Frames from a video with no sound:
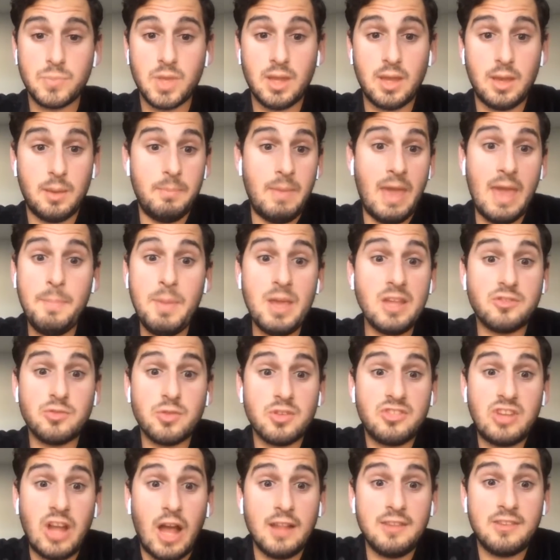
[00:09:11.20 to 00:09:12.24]
Maybe it's
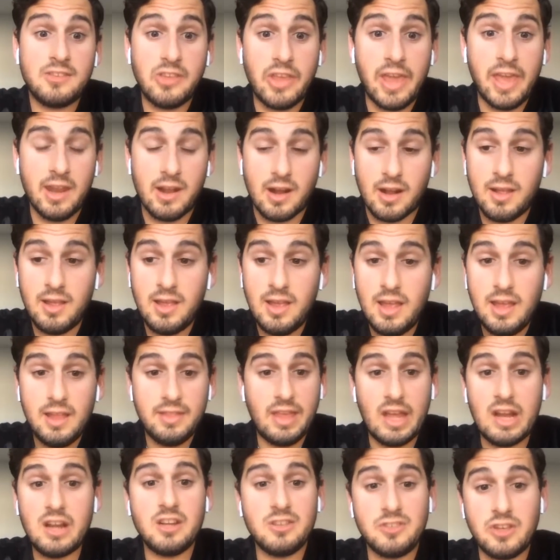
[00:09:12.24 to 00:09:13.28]
Rashawn Slater.
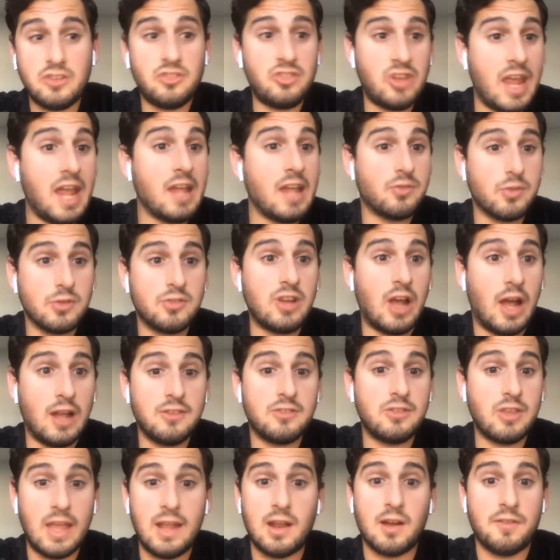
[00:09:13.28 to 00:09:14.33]
There is a chance Rashawn
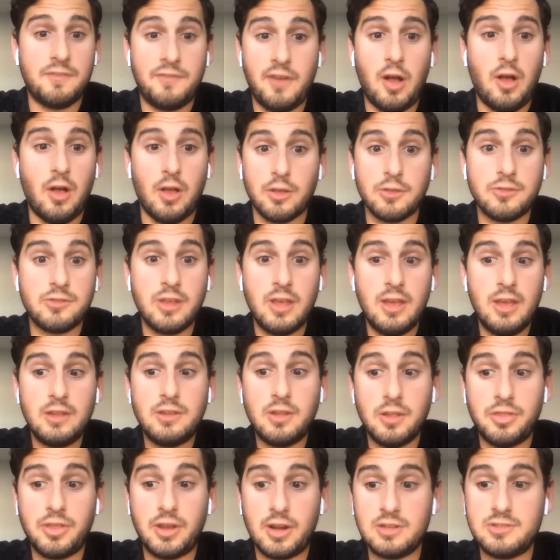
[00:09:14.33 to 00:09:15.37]
Slater falls to
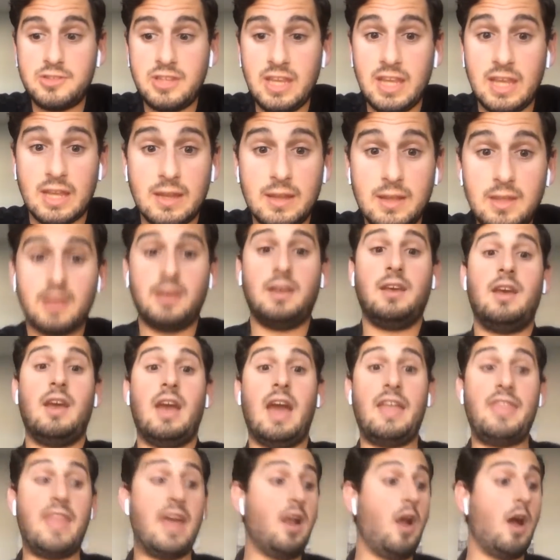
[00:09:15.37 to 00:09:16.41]
13. And
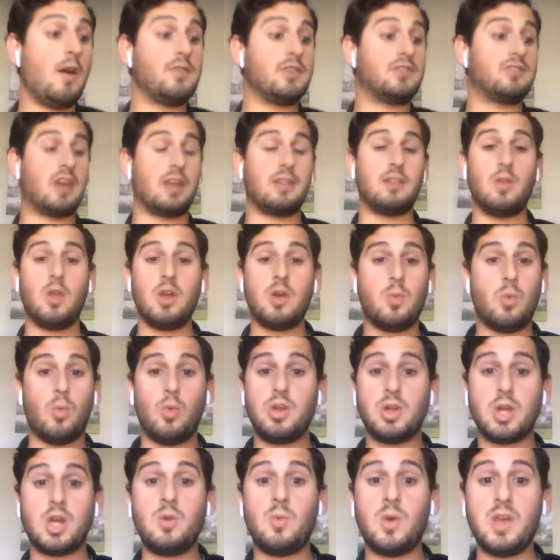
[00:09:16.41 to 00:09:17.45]
then all of a sudden, look
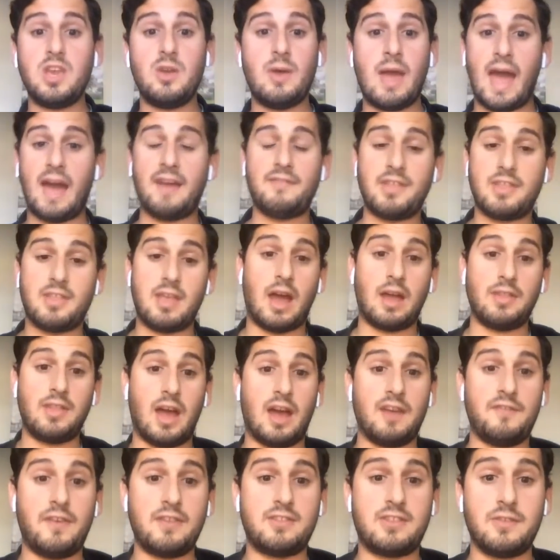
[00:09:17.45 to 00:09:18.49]
at what you have on the
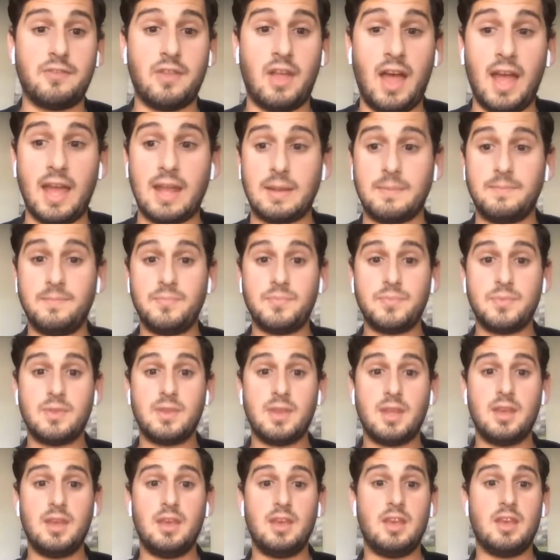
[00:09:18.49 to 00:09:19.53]
offensive line.
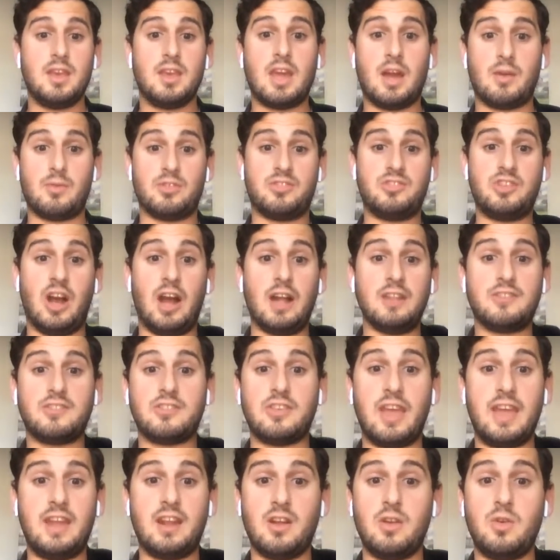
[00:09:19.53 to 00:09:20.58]
Got Rashawn
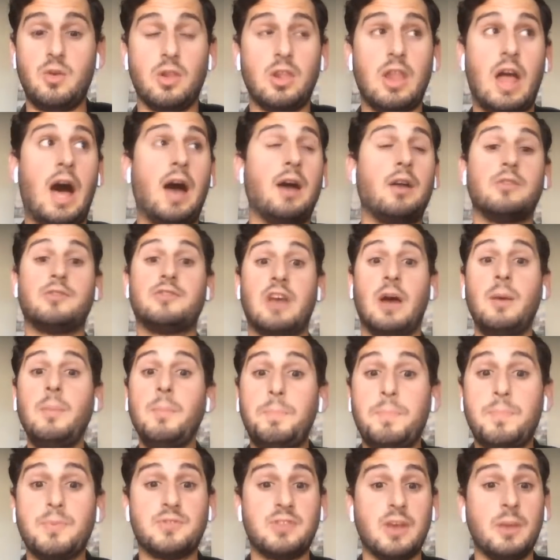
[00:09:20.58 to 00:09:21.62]
Slater, who
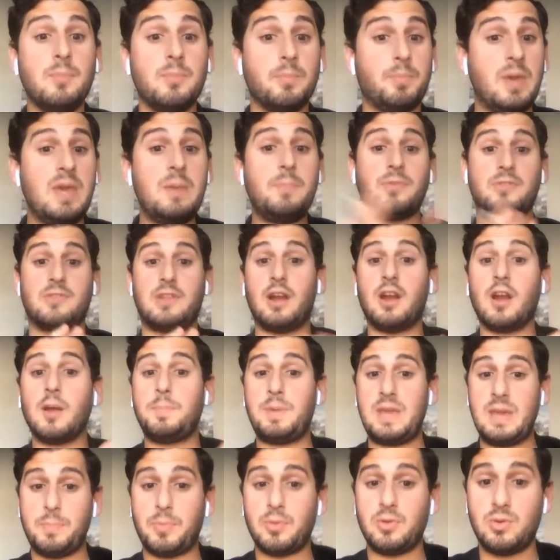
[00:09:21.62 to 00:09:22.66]
some people, there are
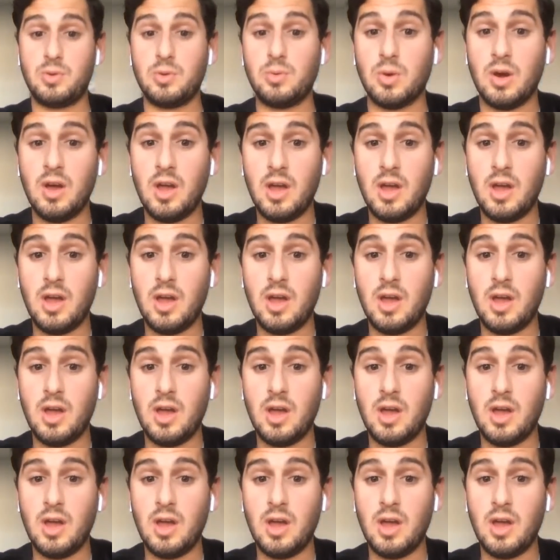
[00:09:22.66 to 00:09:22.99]
people who